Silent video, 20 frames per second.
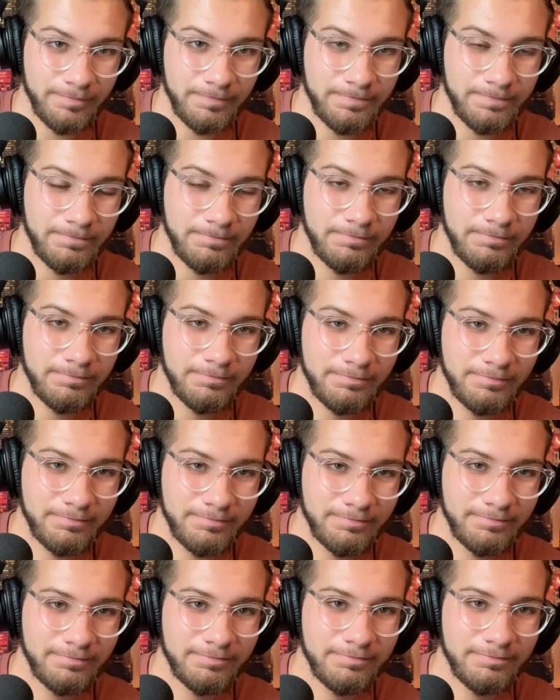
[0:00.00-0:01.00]

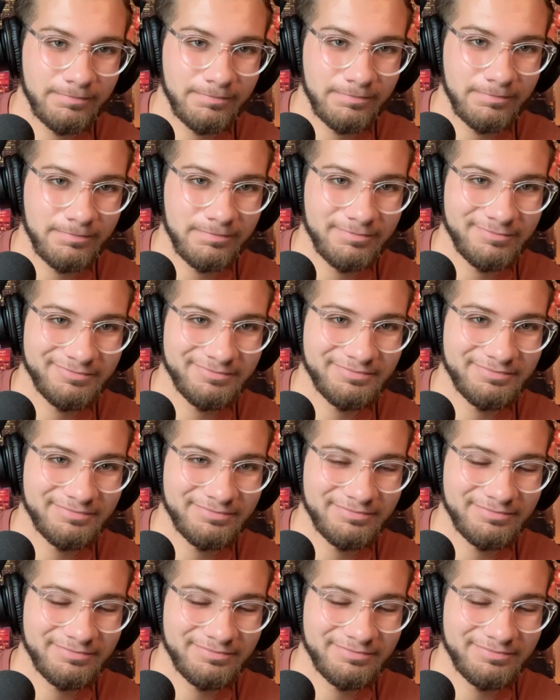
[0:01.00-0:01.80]
Nobody speaks.